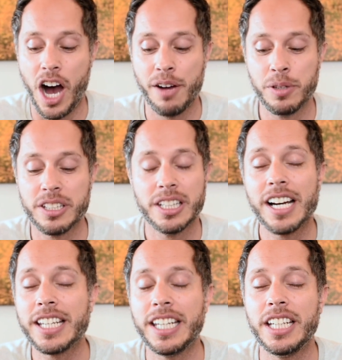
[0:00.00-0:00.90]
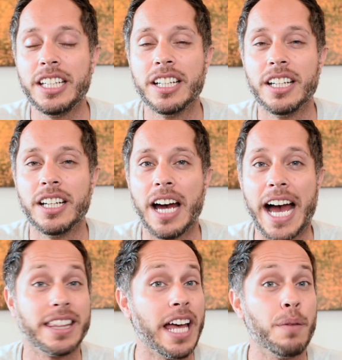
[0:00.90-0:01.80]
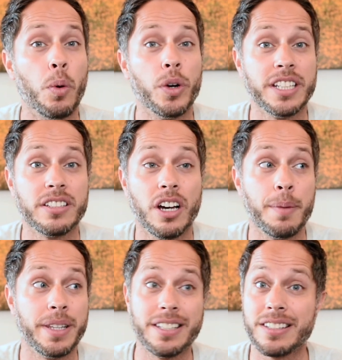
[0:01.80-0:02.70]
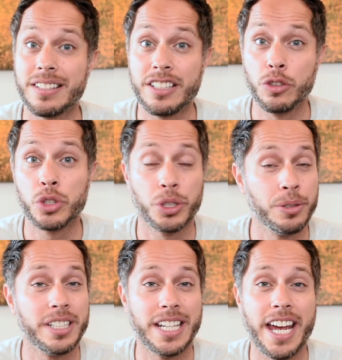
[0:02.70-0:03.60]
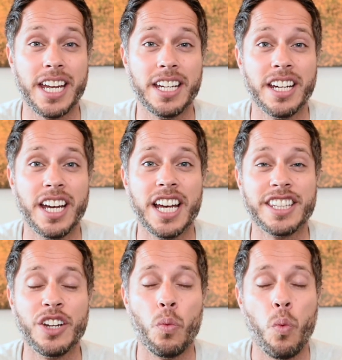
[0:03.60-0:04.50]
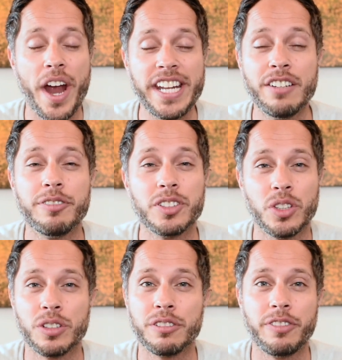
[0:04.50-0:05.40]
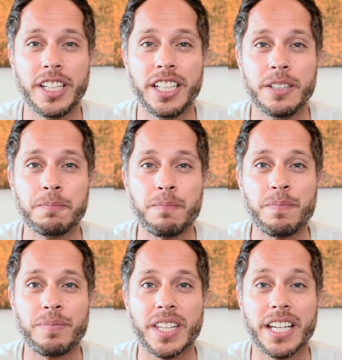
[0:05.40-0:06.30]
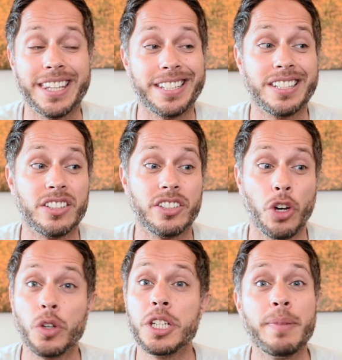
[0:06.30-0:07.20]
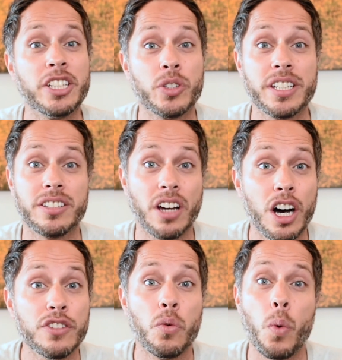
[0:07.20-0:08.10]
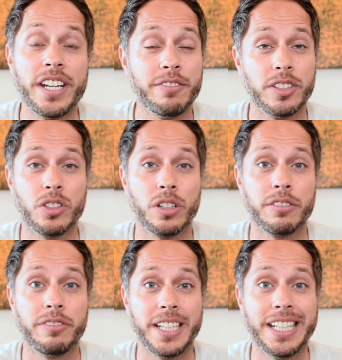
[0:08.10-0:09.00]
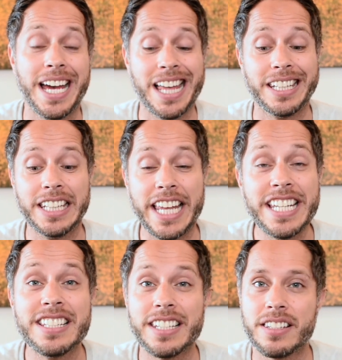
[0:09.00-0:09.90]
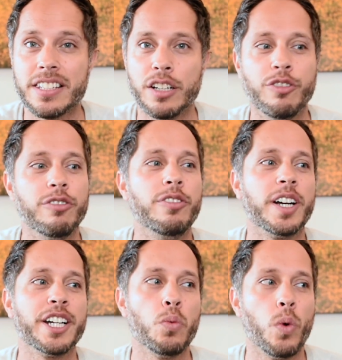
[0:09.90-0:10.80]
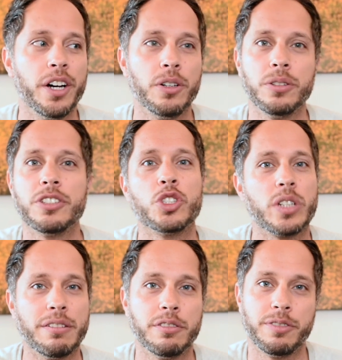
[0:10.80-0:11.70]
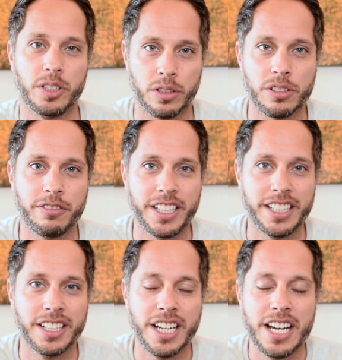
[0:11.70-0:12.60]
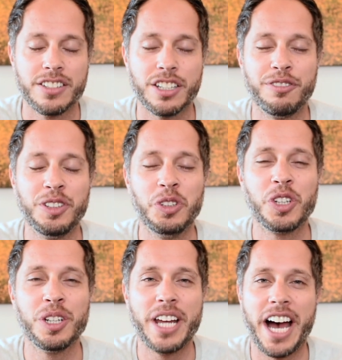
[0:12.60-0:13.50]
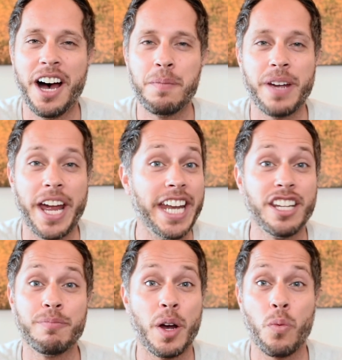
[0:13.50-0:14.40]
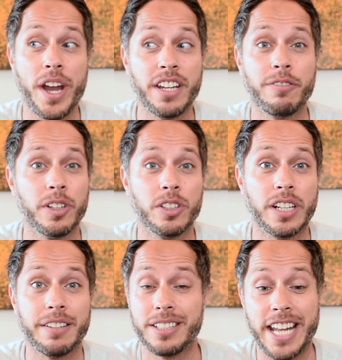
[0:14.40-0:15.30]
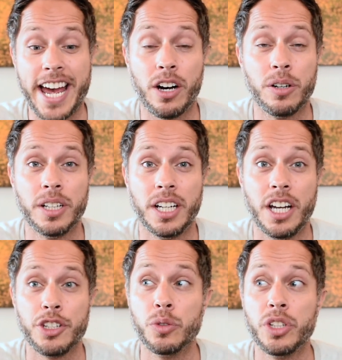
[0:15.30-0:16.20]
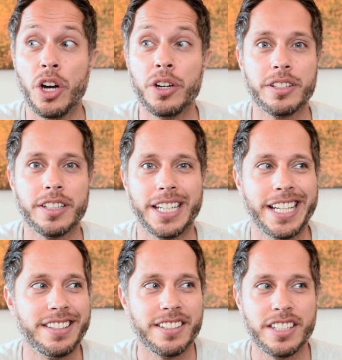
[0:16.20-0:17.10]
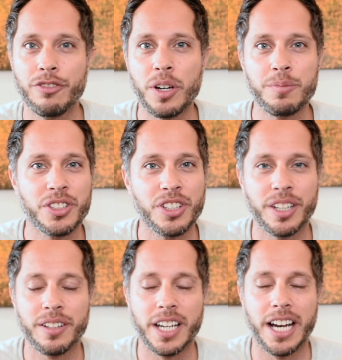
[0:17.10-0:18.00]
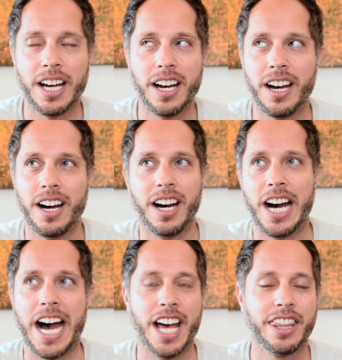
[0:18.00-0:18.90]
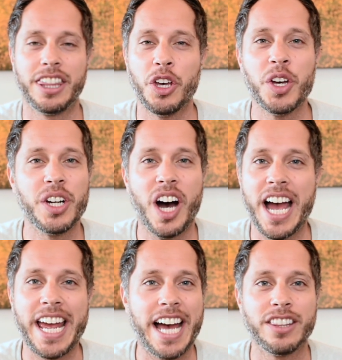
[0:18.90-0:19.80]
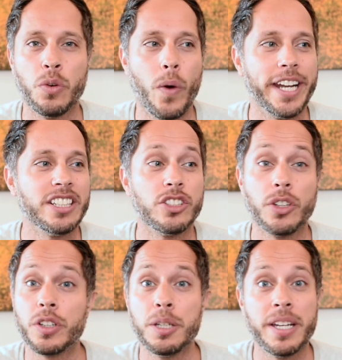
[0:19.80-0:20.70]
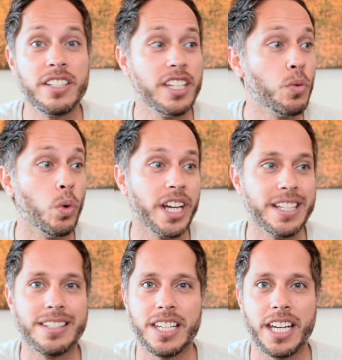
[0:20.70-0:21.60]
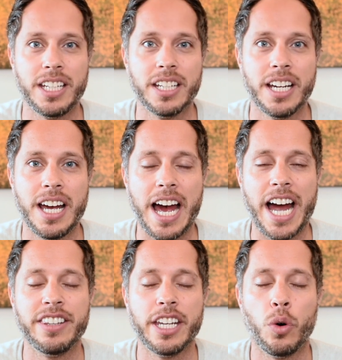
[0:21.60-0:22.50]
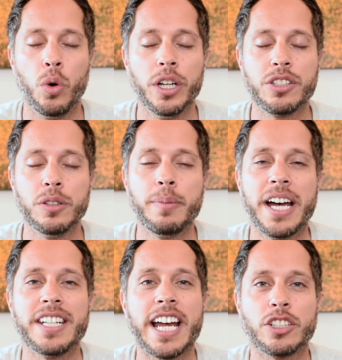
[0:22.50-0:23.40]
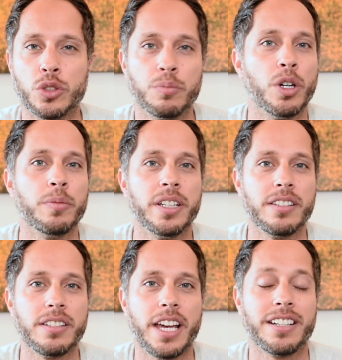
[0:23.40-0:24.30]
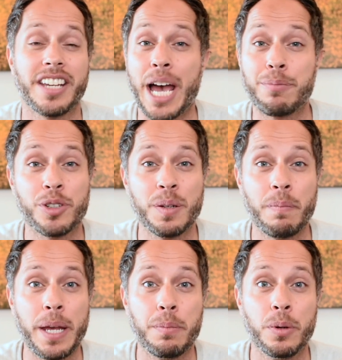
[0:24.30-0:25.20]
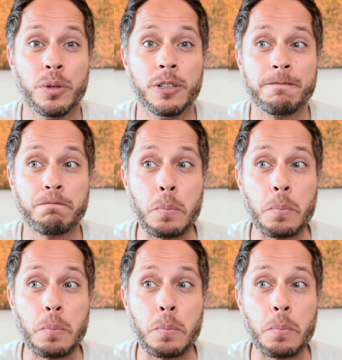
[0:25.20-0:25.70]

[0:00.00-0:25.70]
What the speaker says: I was lucky at that point in time, and this is still true today, that wedding photography, the documentary style of wedding photography, lends itself very well to travel photography. So if you look at any of my wedding photographs now, you'll notice that it's as if I'm just a third eye at the wedding, documenting what I see, and it's all about natural moments and capturing people